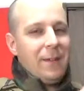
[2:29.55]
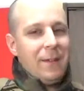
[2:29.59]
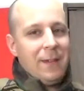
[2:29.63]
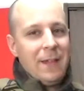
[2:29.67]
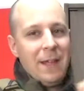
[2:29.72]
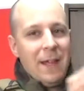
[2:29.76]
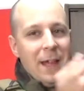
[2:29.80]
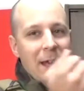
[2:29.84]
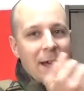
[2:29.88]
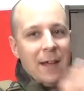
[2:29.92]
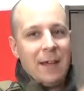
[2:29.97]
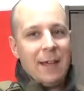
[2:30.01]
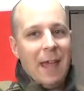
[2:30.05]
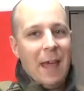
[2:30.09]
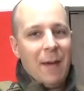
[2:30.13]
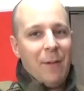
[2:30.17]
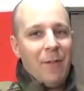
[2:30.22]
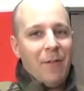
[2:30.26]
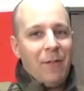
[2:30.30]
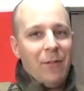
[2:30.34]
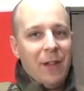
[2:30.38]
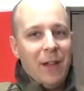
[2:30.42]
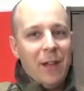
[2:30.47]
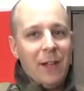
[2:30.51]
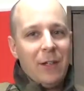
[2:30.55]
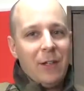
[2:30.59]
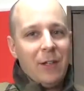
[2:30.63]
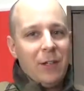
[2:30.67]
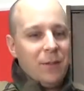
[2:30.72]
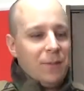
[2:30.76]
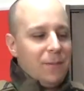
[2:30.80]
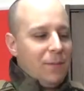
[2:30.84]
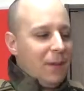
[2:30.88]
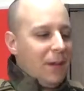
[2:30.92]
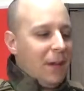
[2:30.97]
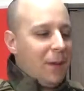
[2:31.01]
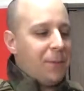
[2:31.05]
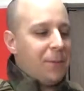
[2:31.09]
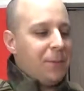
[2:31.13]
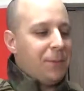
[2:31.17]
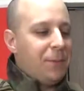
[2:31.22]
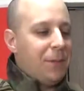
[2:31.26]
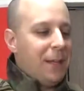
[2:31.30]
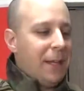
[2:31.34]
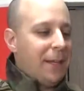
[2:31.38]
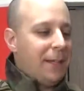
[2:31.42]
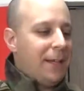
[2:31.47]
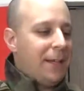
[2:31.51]
the uh, camouflage helps
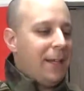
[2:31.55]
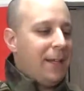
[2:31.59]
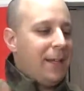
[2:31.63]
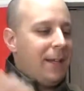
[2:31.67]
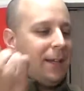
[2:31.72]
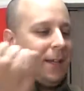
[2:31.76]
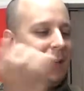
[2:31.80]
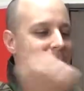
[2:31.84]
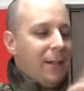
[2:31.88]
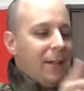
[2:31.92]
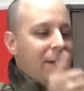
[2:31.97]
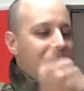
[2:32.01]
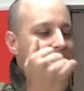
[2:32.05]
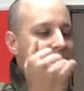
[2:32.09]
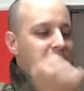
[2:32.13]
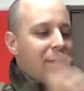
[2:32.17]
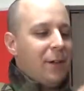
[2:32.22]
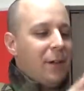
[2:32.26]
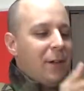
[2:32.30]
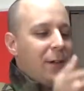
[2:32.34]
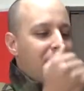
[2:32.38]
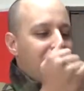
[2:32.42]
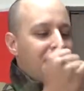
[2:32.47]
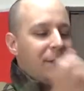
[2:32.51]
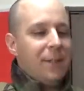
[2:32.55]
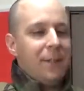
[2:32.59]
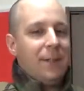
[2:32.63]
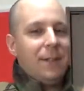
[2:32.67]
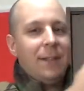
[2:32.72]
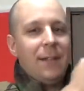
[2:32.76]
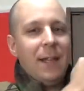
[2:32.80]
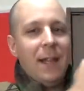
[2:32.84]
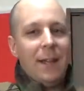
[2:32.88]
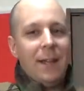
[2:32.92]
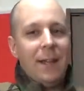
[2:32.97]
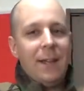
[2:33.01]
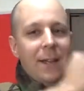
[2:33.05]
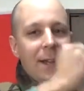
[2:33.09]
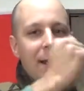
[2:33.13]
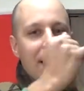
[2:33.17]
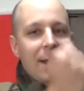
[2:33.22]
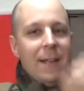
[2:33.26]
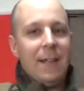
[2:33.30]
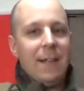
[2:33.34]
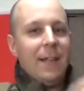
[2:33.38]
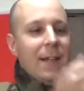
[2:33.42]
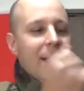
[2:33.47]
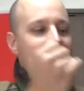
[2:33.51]
blend in It also helps deaden
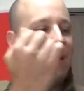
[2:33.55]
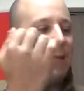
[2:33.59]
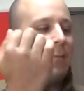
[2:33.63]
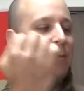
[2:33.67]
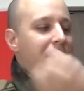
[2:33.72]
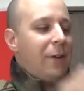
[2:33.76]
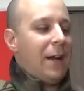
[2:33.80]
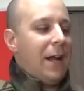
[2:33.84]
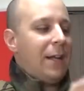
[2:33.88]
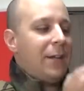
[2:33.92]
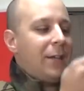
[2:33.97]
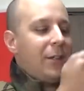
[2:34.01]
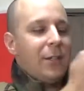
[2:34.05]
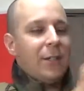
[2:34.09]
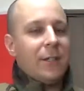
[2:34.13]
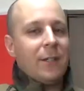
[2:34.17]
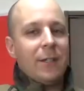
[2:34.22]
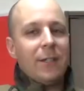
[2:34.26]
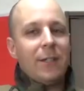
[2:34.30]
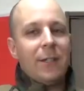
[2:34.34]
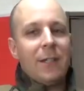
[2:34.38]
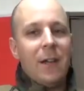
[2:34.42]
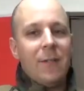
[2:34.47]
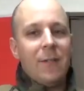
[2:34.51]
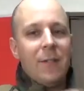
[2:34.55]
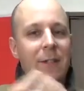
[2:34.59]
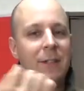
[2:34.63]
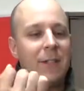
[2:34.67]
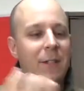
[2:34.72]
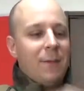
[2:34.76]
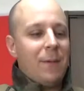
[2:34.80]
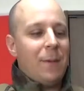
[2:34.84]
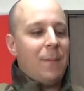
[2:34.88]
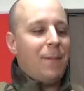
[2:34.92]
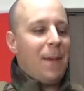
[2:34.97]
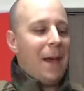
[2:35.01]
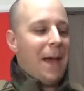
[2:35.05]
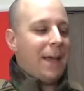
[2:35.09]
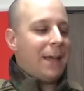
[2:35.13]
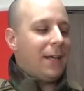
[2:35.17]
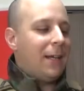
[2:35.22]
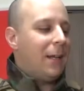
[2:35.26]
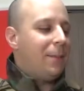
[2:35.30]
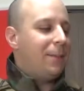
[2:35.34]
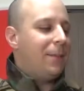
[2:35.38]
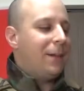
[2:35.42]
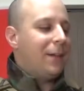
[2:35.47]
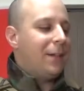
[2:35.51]
any uh, branches and stuff that's going to be
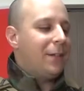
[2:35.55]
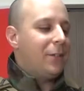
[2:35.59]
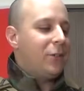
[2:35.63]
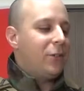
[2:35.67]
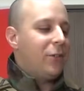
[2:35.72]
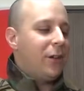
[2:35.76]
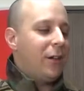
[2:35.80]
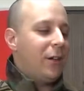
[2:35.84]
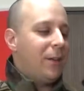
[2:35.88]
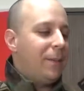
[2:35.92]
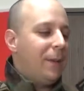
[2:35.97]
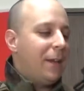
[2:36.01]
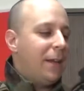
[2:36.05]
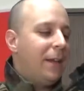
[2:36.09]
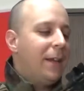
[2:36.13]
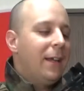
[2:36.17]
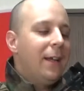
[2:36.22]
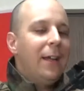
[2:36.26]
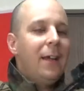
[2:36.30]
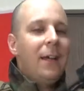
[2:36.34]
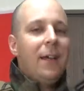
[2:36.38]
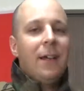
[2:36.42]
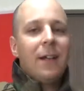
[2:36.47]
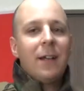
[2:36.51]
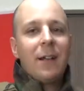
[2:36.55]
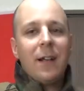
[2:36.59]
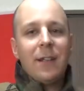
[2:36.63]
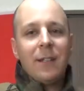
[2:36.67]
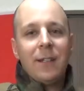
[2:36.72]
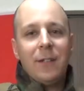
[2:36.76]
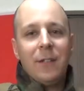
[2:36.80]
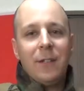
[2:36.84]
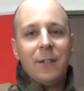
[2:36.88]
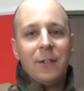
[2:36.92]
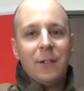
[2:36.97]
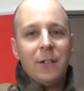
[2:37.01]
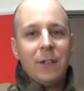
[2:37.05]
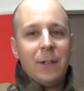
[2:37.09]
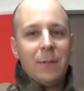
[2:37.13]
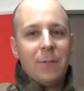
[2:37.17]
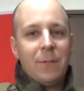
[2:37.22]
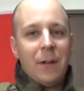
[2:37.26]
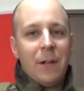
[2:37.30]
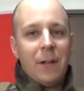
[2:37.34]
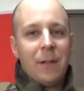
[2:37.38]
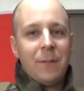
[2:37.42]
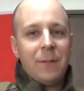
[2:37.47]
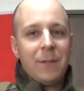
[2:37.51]
banging up against your helmet, causing all sorts of
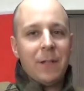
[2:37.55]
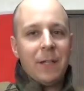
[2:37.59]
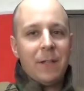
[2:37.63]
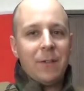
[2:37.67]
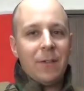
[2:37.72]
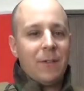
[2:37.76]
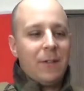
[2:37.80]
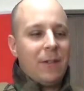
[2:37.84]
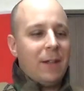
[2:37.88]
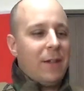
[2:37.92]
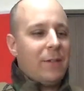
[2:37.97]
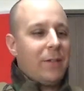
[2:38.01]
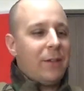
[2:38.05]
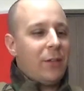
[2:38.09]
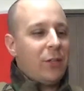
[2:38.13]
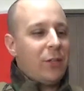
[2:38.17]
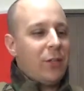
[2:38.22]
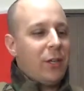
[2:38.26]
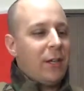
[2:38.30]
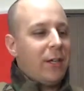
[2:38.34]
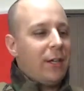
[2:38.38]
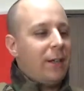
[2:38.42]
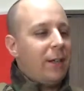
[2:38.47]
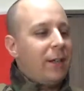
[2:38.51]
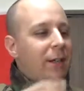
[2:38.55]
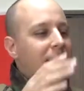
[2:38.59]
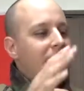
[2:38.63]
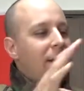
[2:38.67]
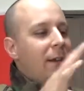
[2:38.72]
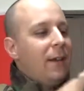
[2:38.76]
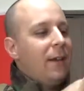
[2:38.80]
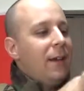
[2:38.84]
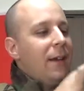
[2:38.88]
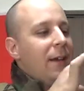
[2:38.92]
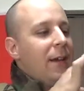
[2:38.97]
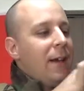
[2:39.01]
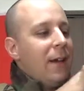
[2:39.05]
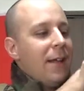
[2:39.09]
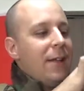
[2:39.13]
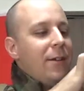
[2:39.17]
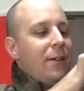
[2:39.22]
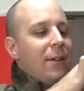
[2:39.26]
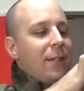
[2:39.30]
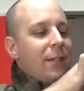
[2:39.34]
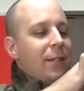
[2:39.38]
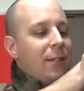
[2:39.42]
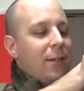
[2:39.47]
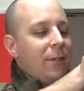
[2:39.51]
problems, gets rid of a lot of the sheen. And
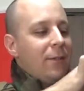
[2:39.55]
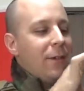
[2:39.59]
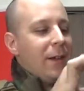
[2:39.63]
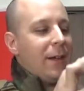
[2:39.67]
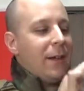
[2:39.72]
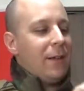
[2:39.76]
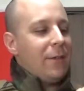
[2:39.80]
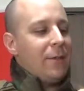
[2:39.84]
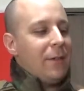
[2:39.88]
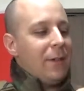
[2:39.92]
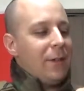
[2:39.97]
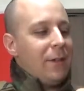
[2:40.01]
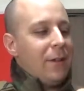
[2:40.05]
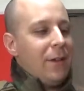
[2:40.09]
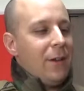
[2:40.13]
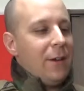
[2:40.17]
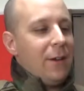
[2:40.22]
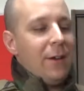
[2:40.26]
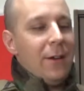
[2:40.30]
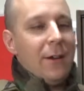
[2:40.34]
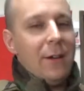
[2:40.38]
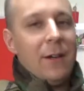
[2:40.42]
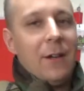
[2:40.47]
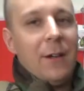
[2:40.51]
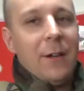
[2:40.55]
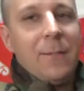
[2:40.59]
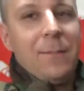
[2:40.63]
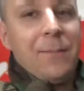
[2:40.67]
you can still run it with your